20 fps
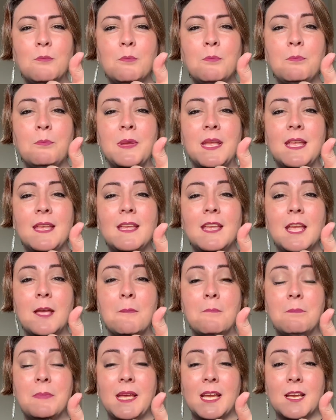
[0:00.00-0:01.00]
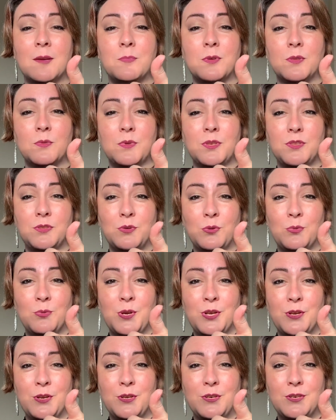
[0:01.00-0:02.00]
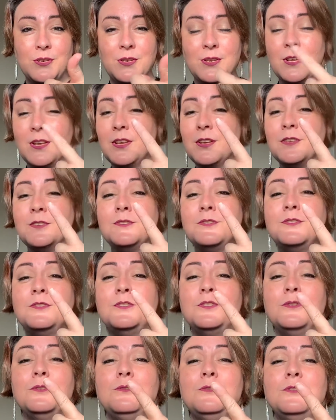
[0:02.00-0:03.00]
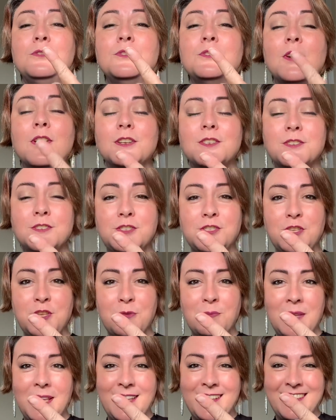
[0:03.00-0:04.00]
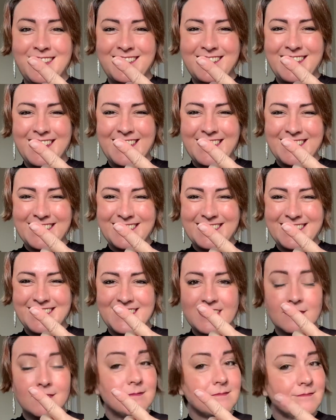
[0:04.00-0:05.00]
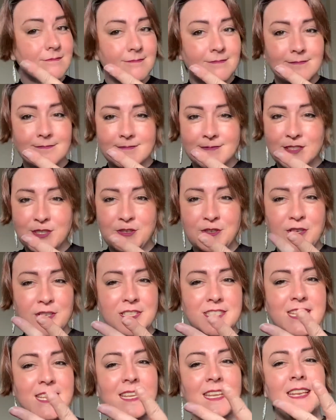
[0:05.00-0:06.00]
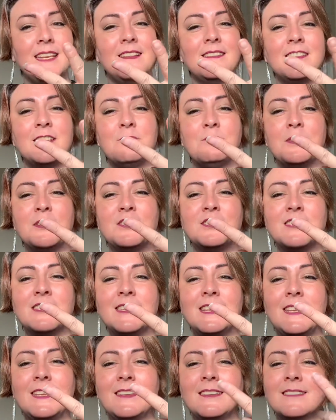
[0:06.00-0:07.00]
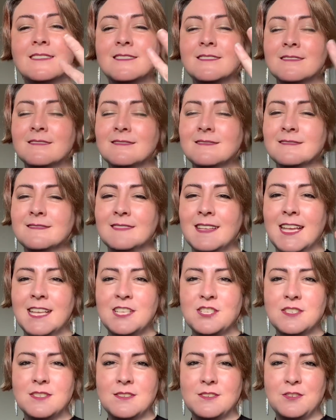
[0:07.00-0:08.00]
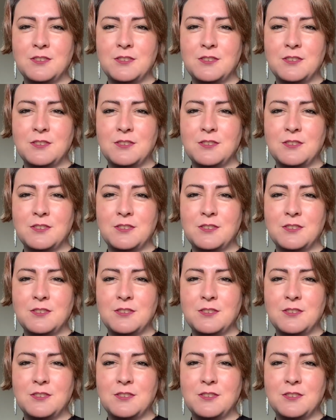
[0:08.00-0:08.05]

be impeccable with your word. Do not assume anything. Do not take anything personally, and just do